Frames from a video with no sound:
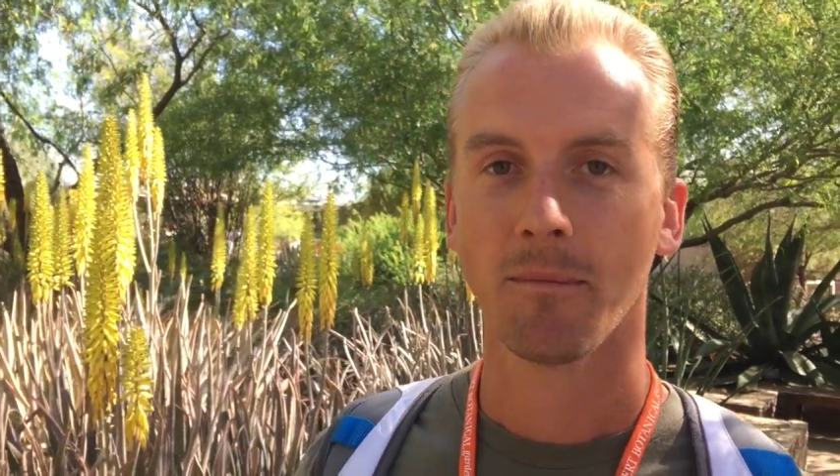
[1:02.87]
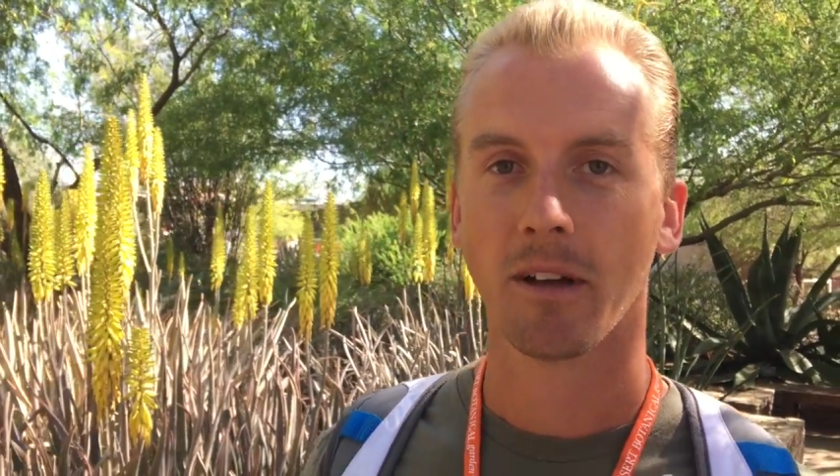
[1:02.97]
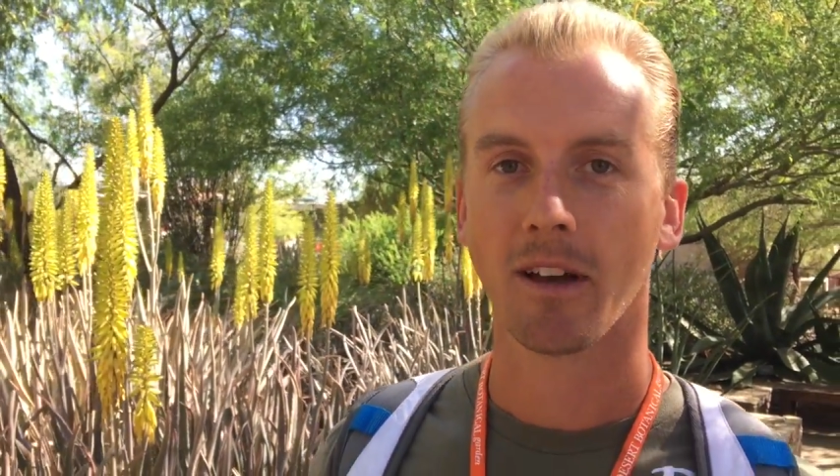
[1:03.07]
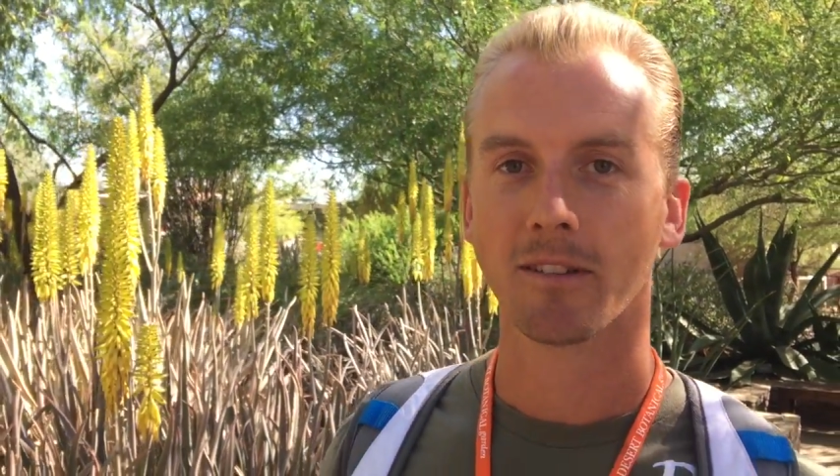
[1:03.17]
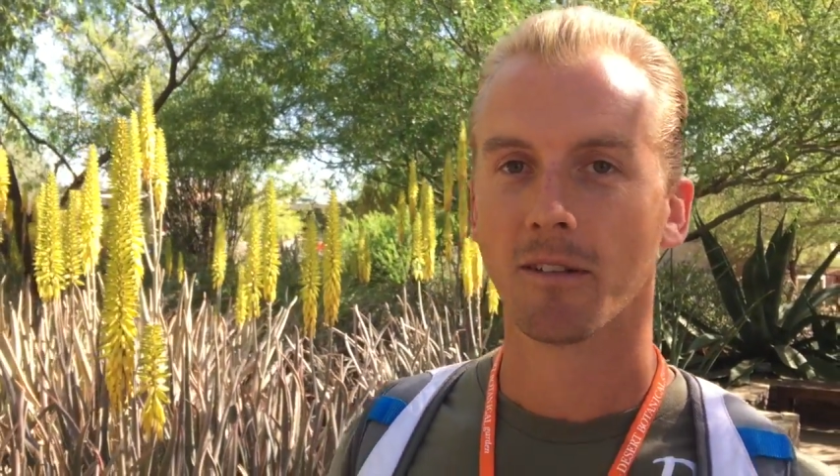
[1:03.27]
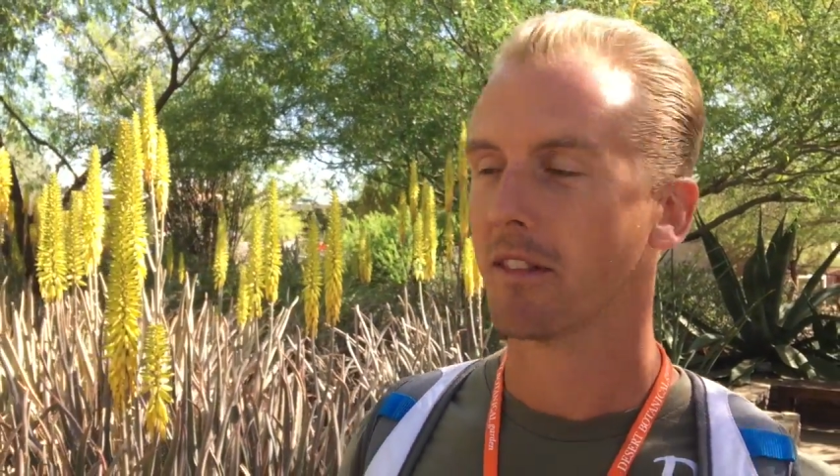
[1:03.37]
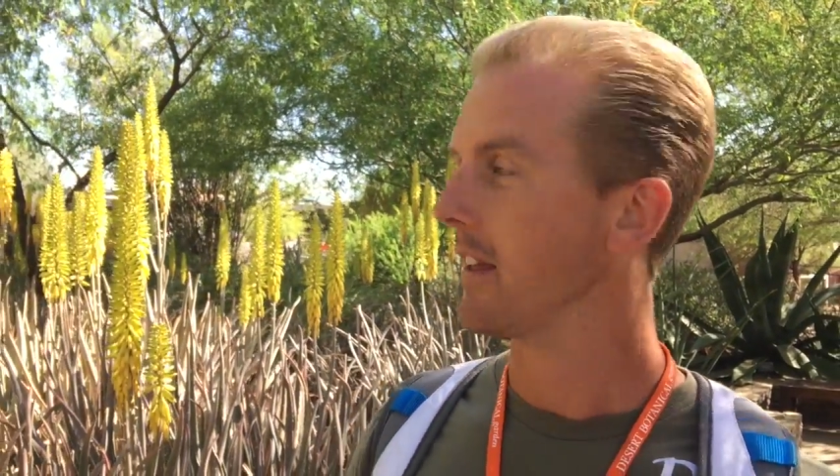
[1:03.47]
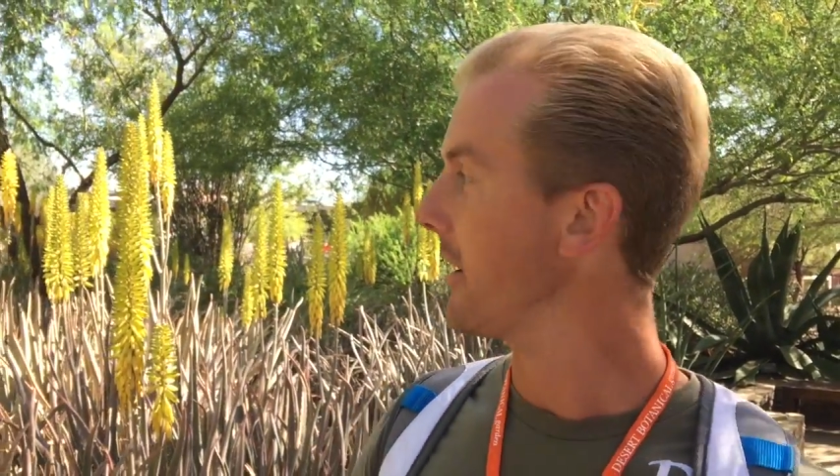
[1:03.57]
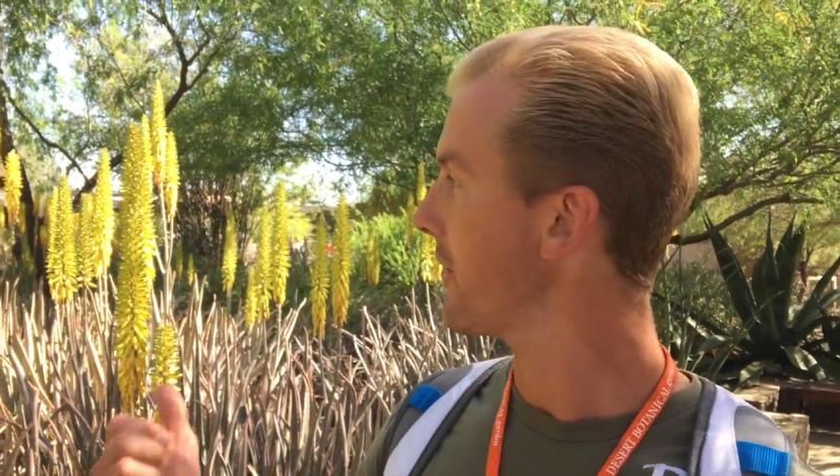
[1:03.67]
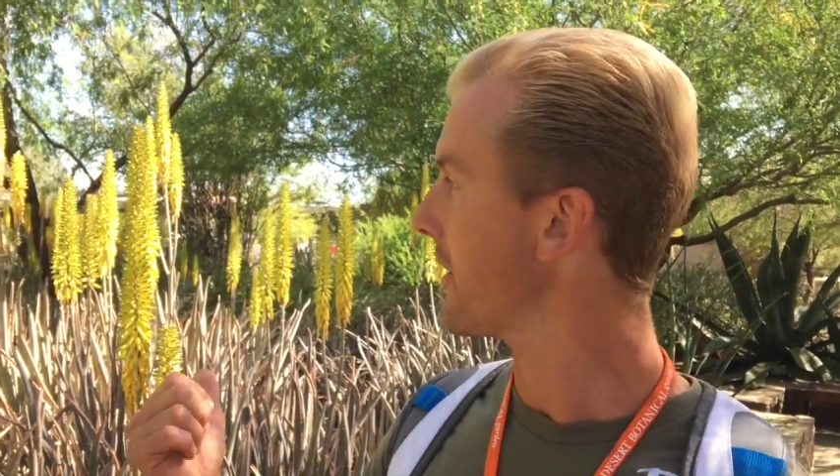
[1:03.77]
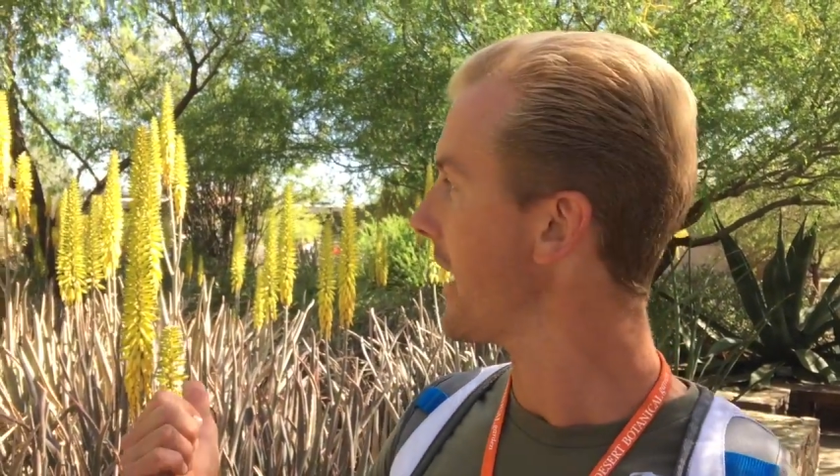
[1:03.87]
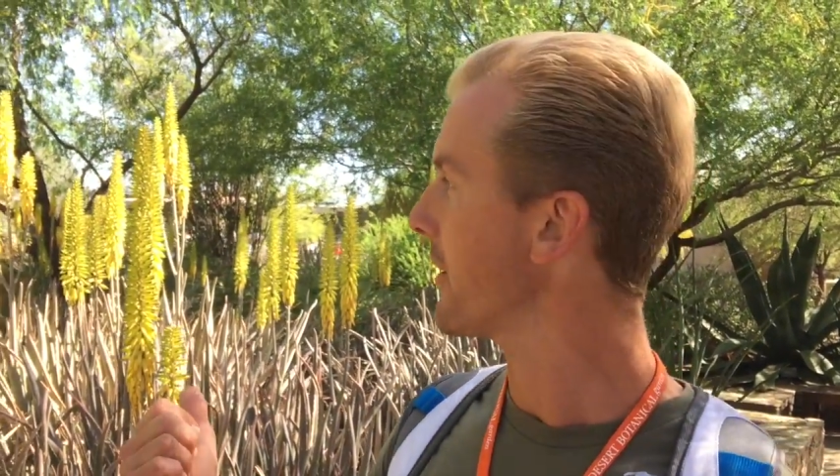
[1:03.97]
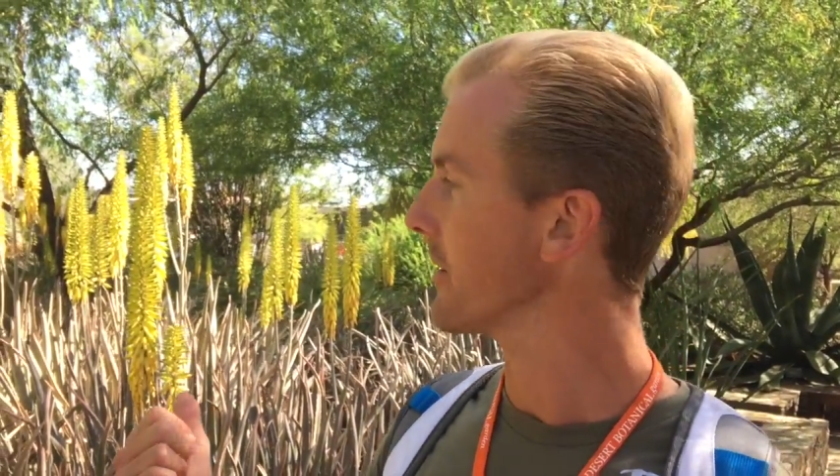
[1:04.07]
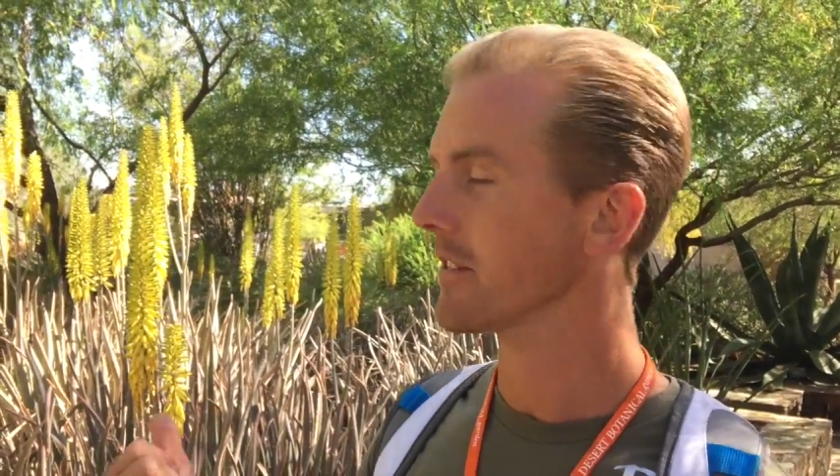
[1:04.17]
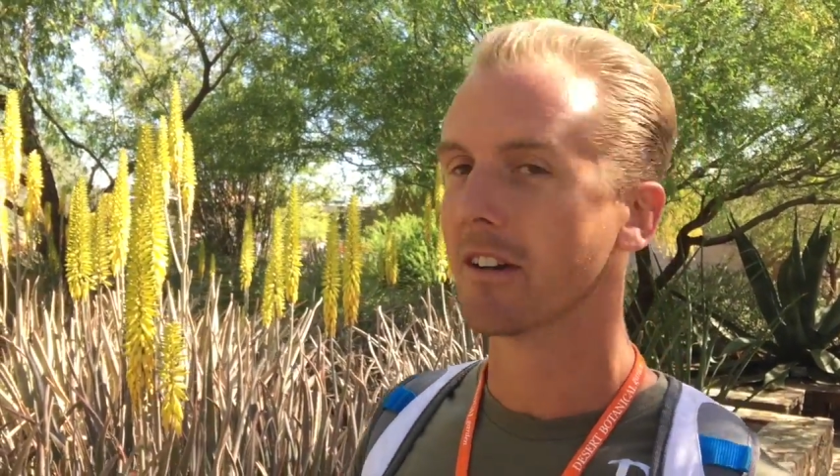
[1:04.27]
But also the flowers